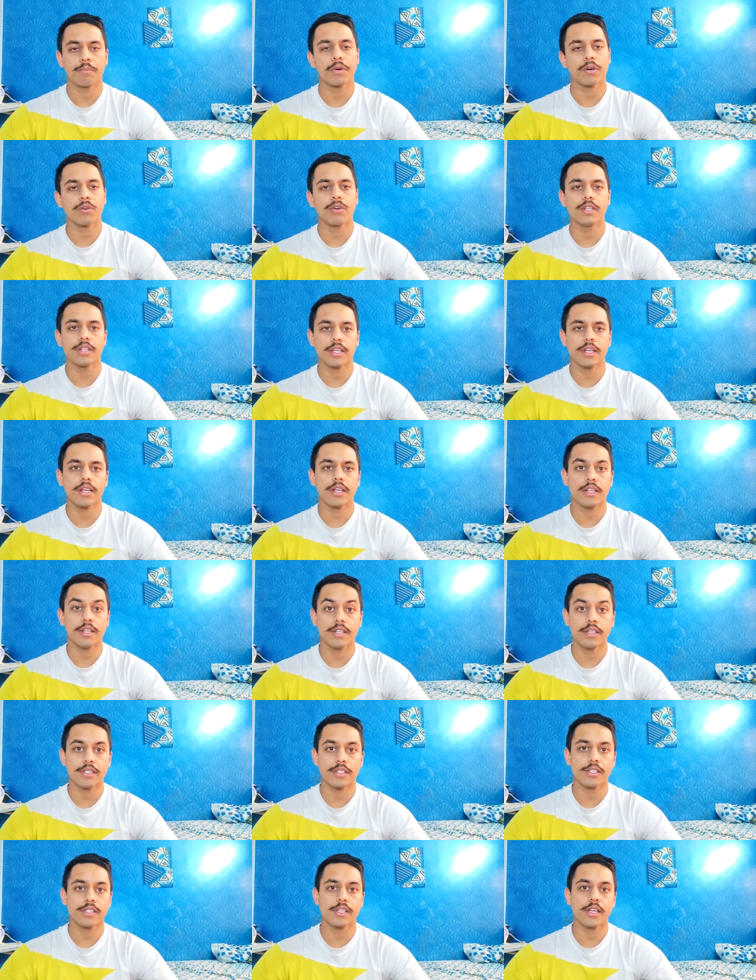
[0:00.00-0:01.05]
But only thing in
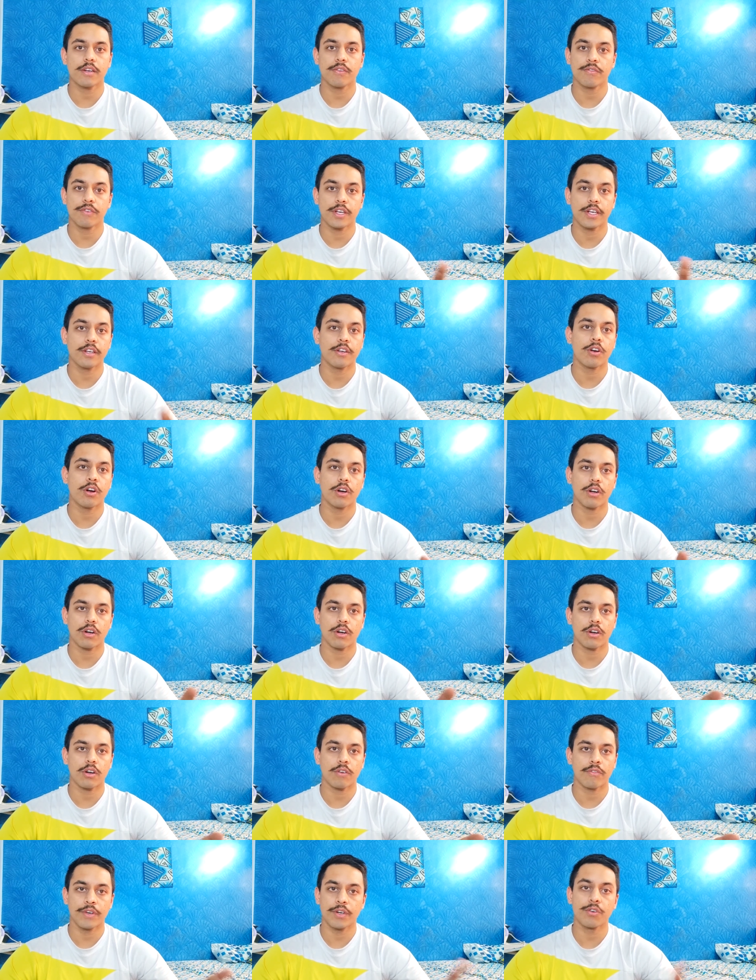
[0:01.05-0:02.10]
this is that we
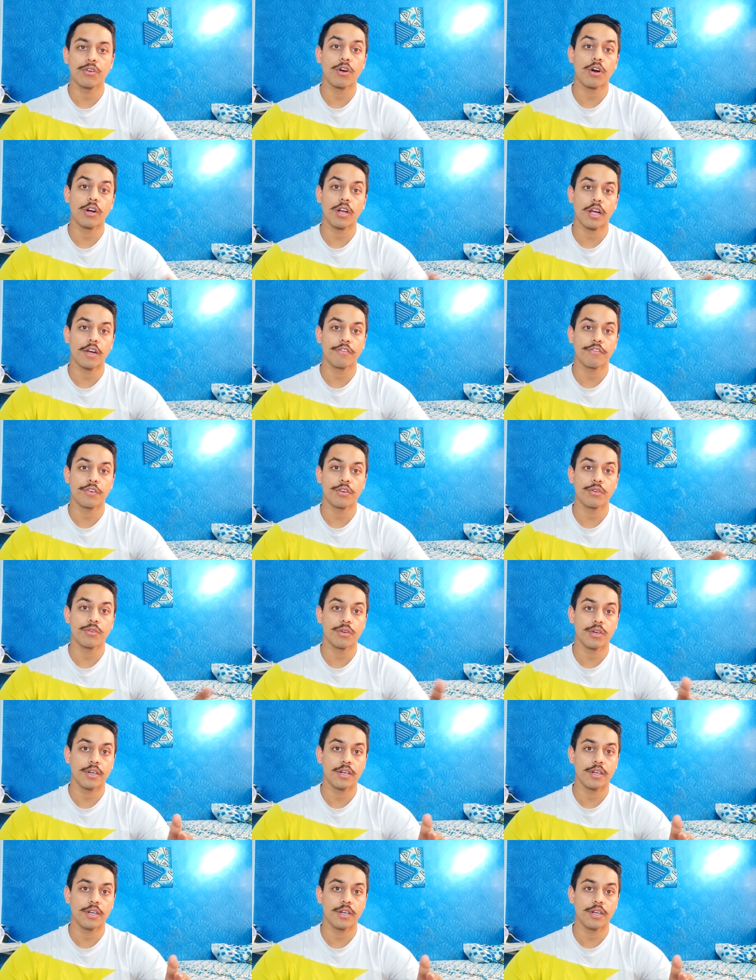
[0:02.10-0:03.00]
do not have to